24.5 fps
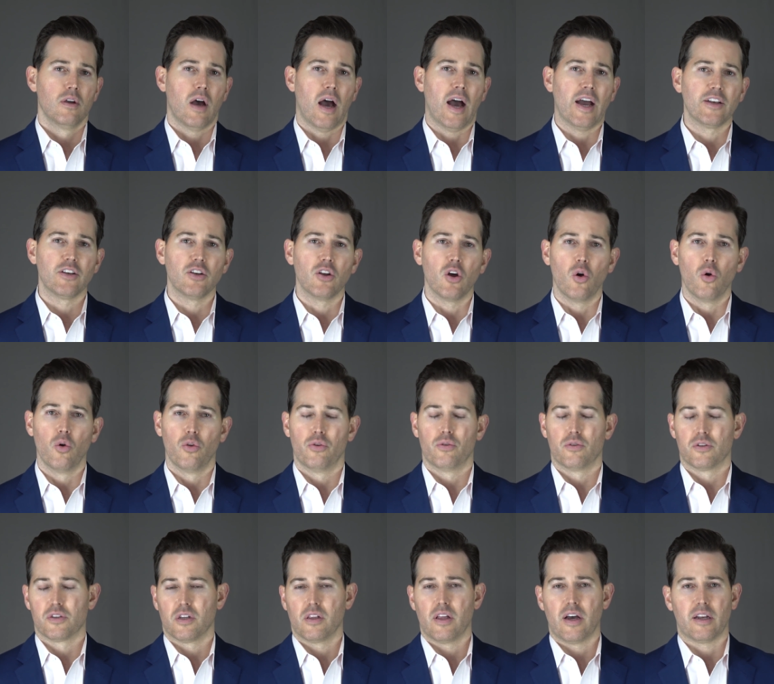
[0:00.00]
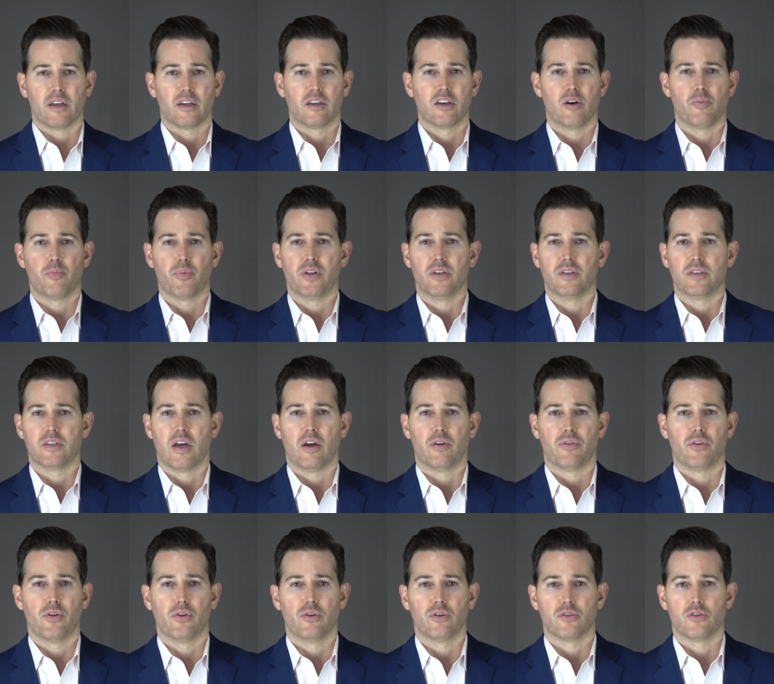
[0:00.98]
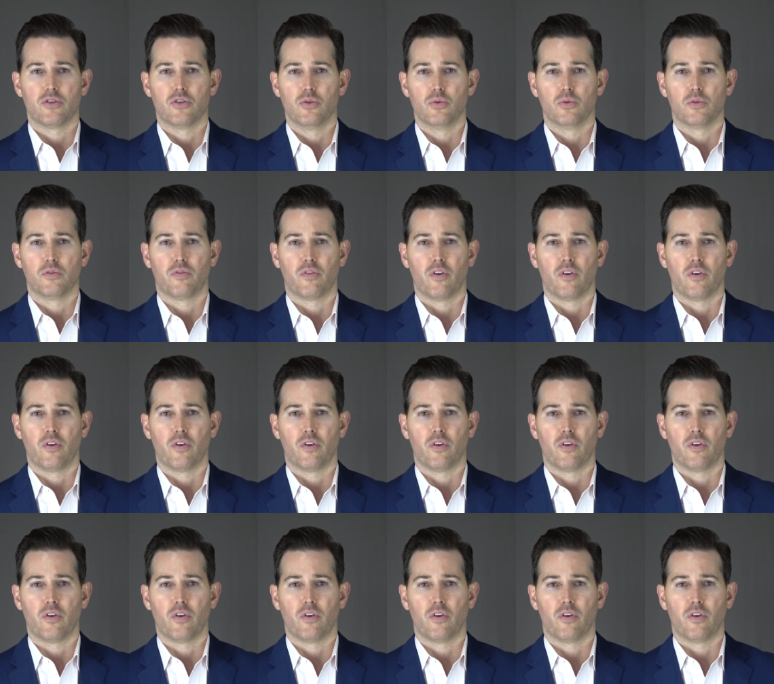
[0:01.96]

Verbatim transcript: I know there's a lot of companies out there to choose